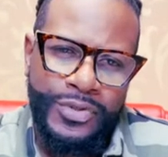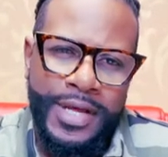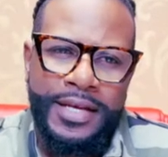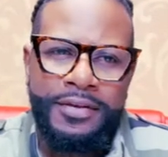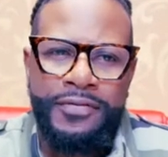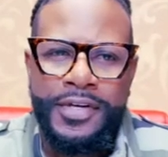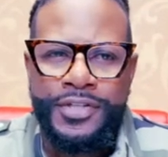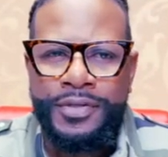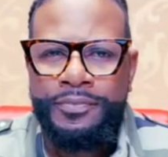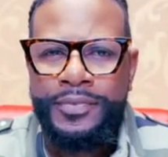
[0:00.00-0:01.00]
that
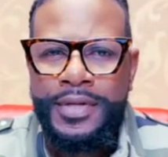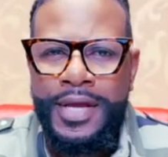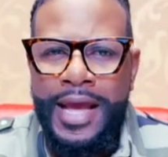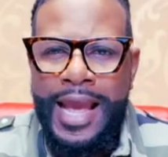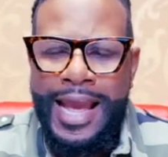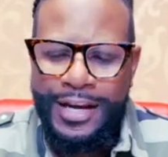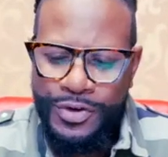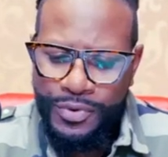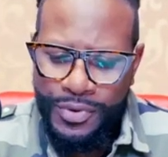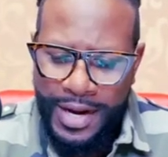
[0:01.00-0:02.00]
division and
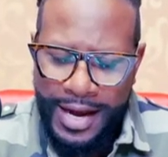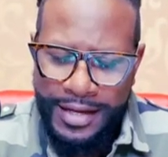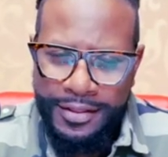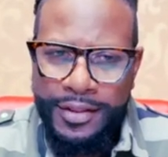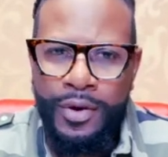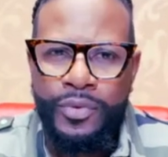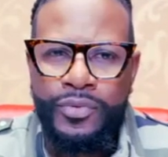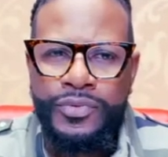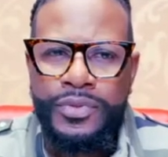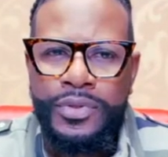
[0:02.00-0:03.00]
unite
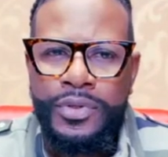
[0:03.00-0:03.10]
those